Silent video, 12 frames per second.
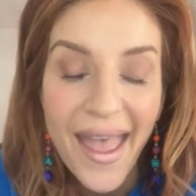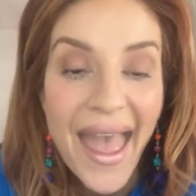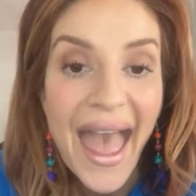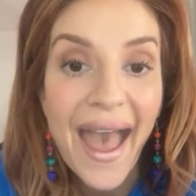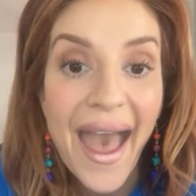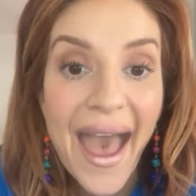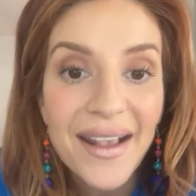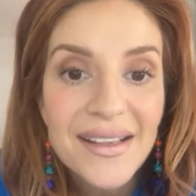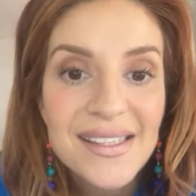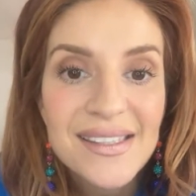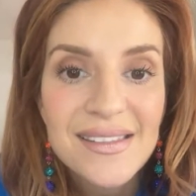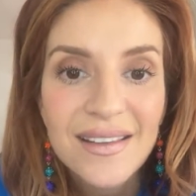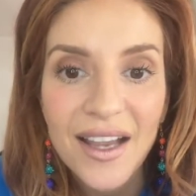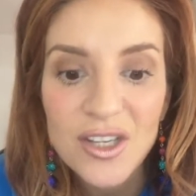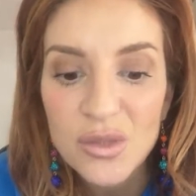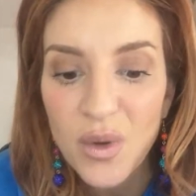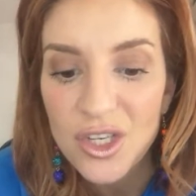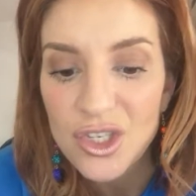Hacks. I
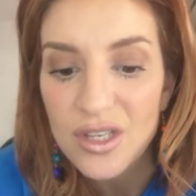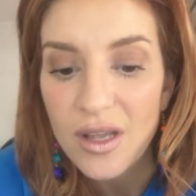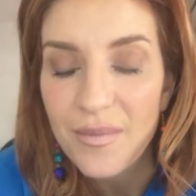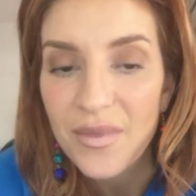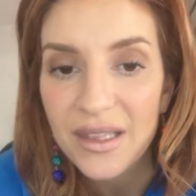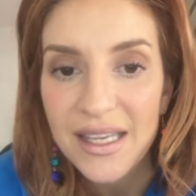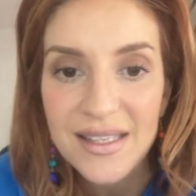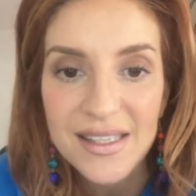just watched the latest